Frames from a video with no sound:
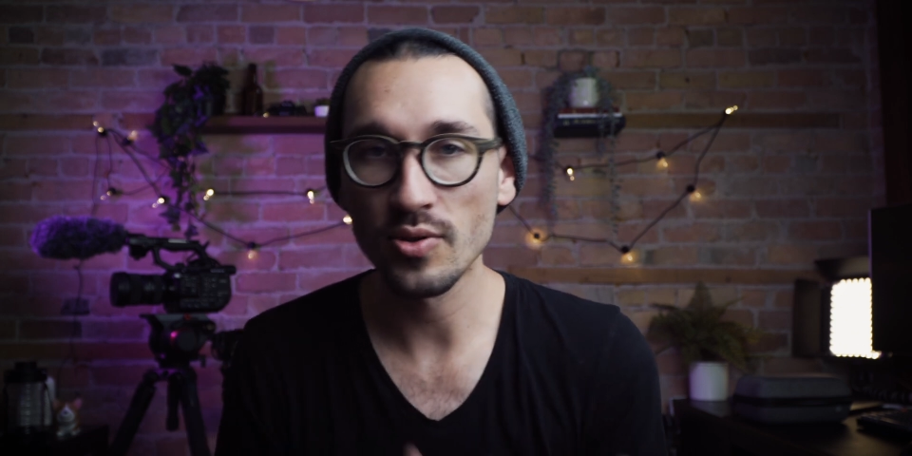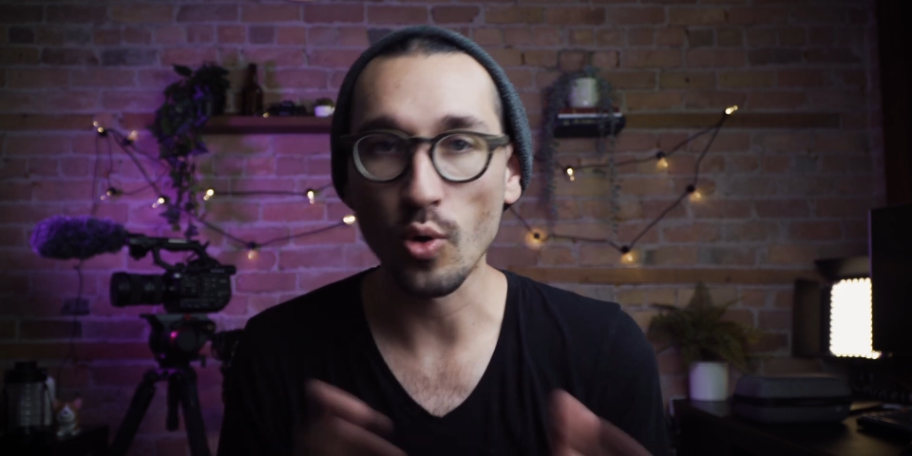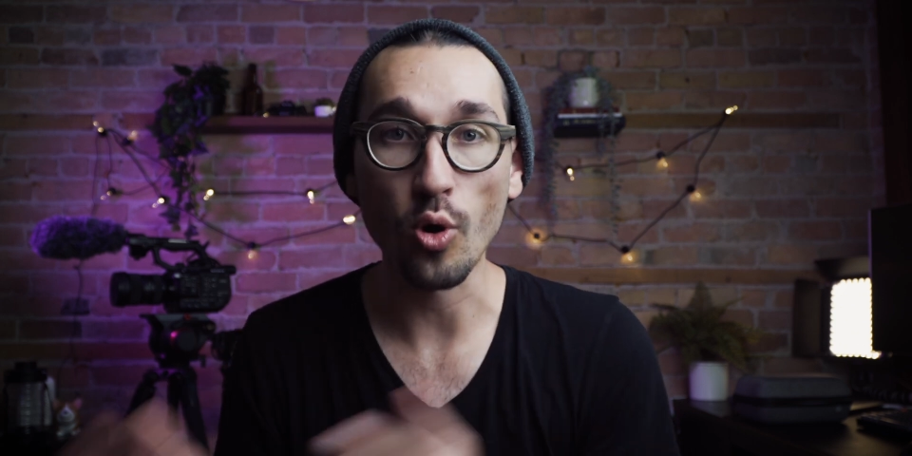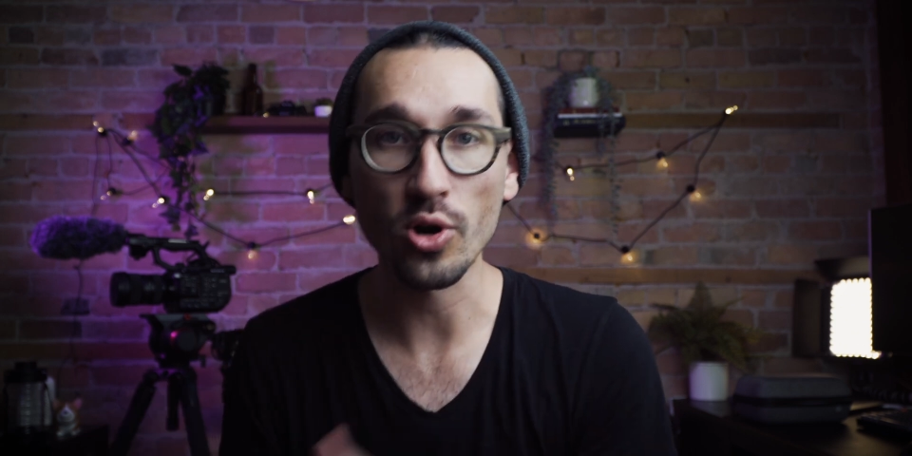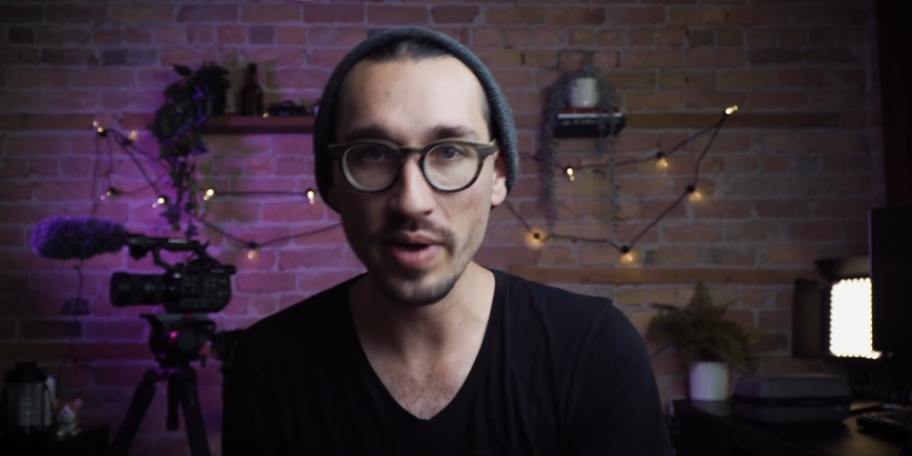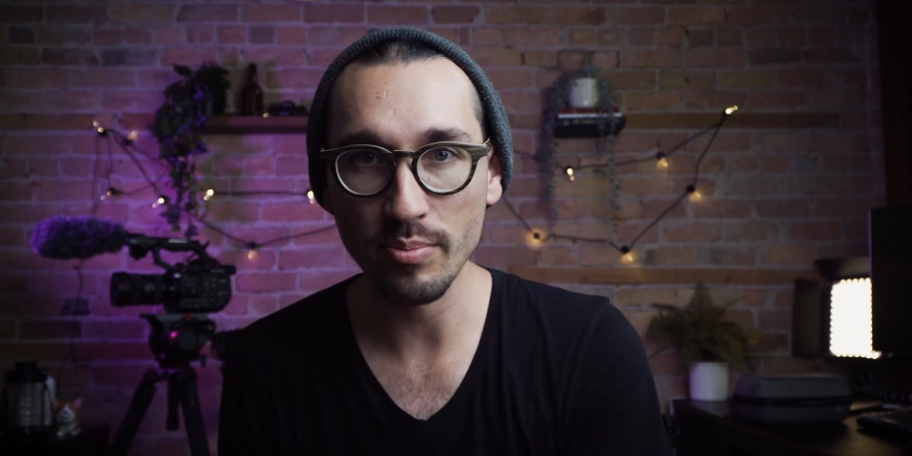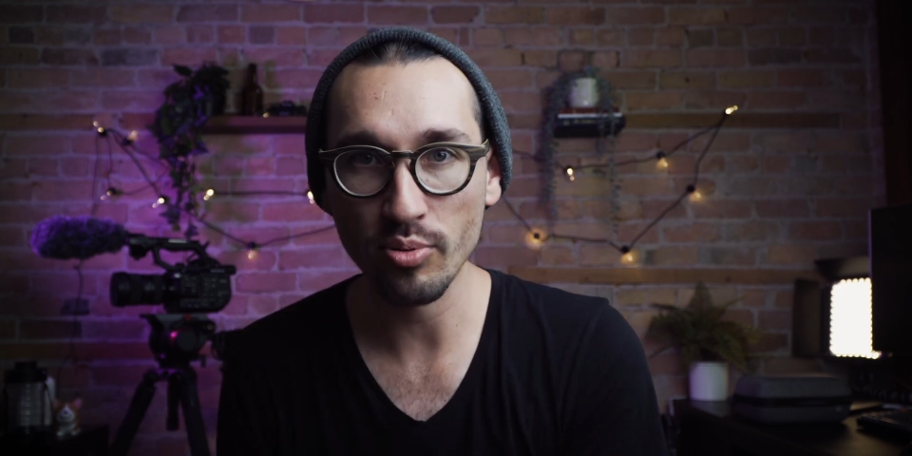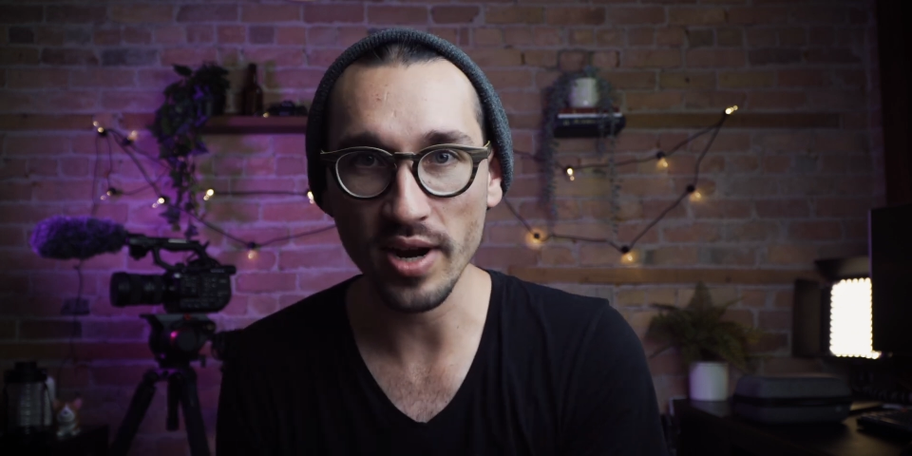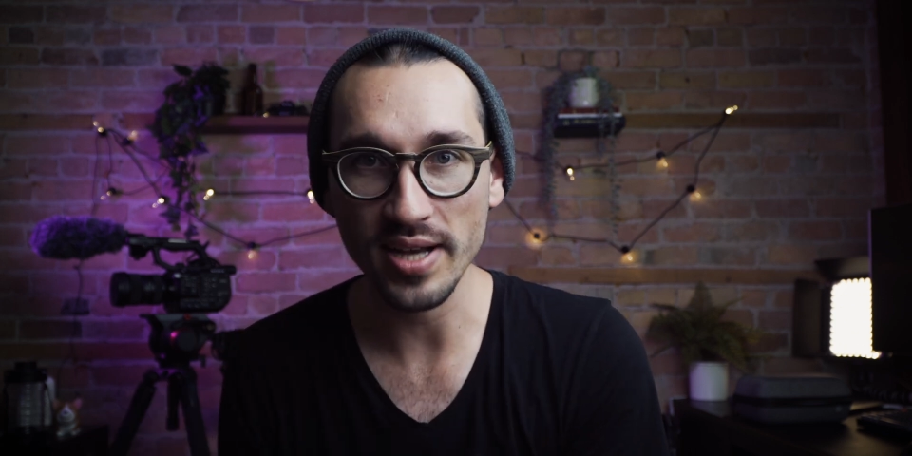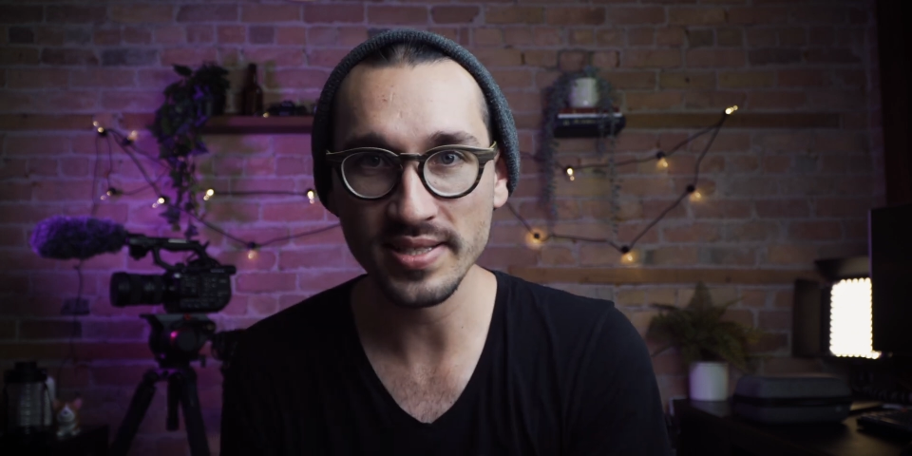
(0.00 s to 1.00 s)
the ordering
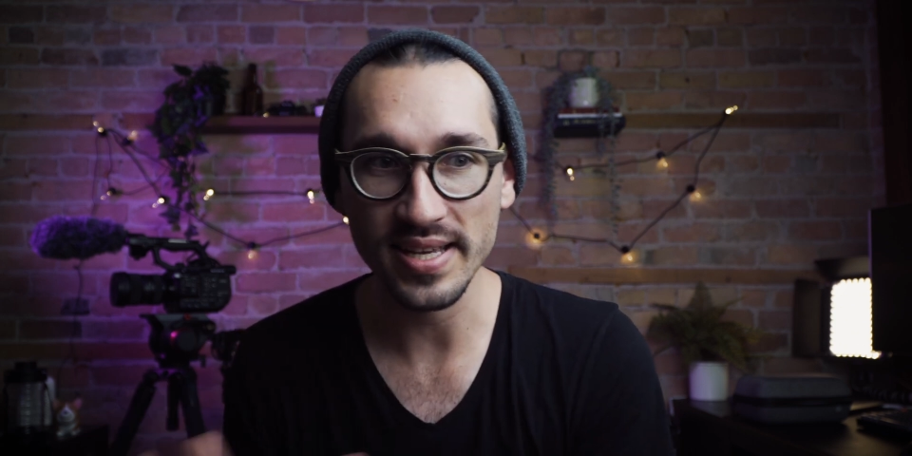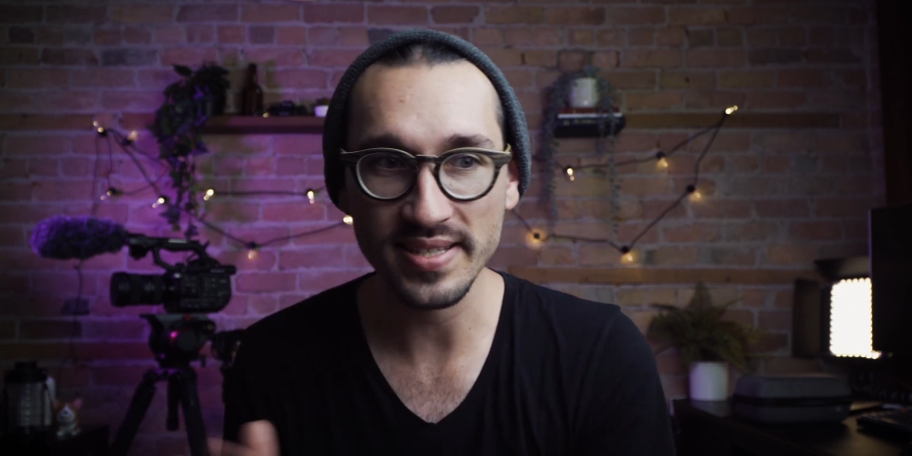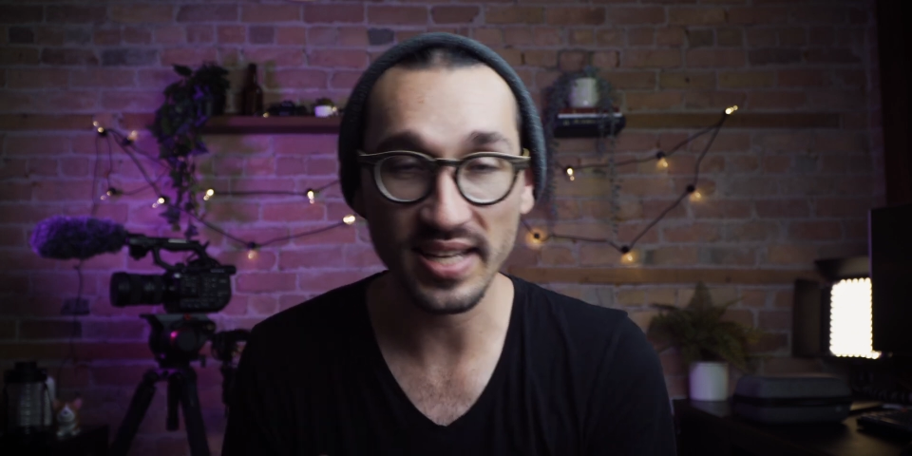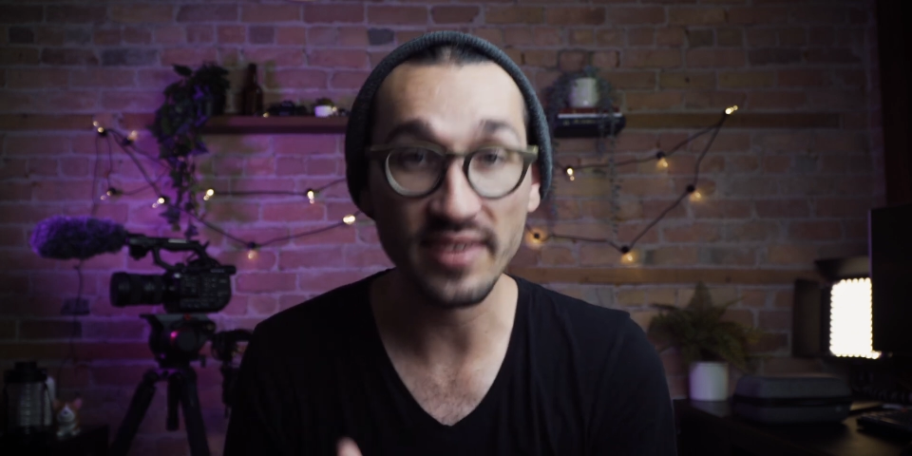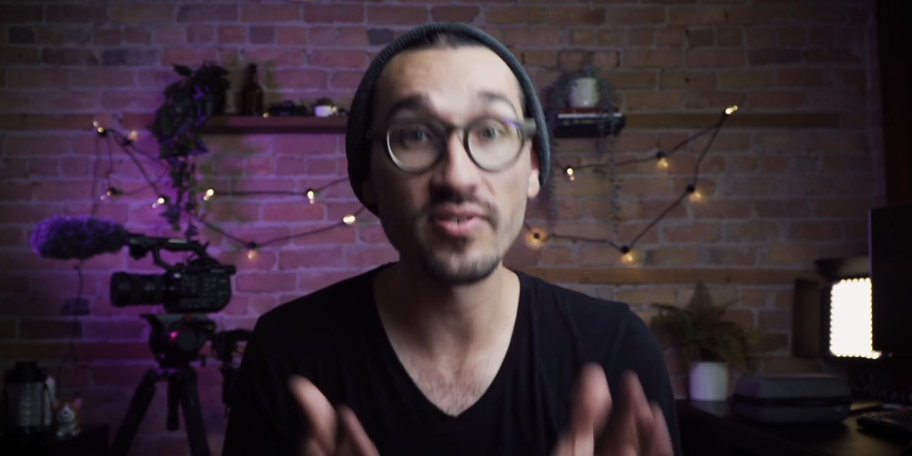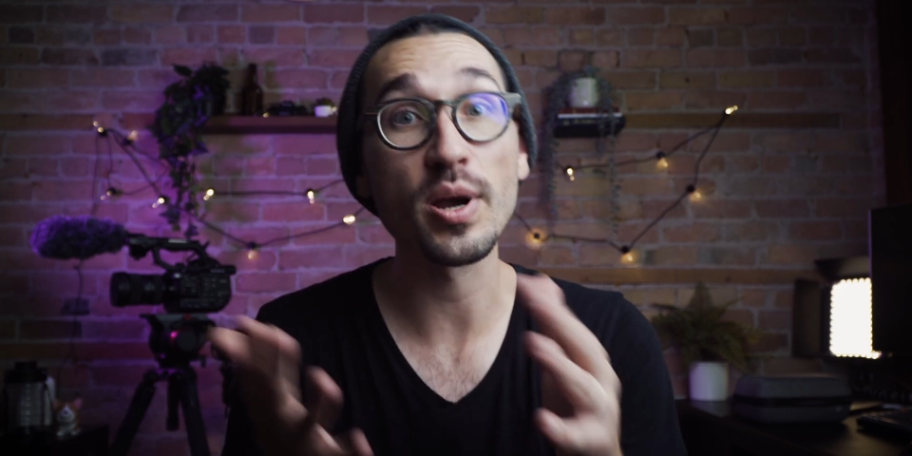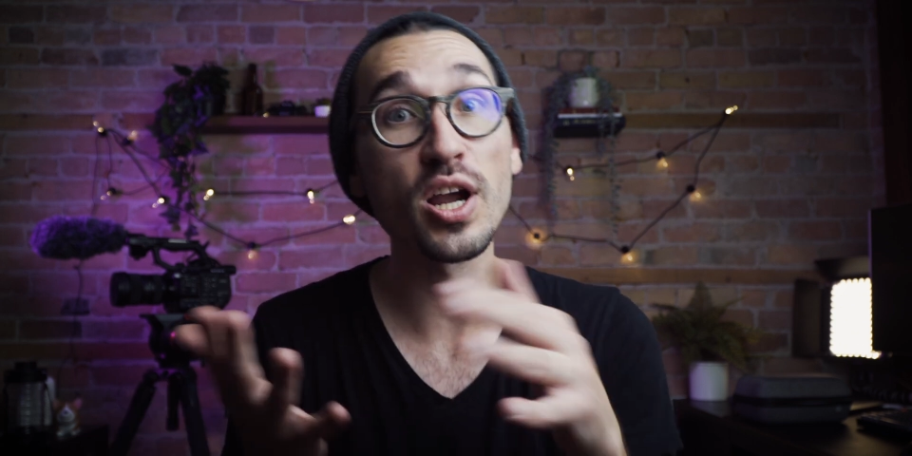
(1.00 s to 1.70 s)
process like from a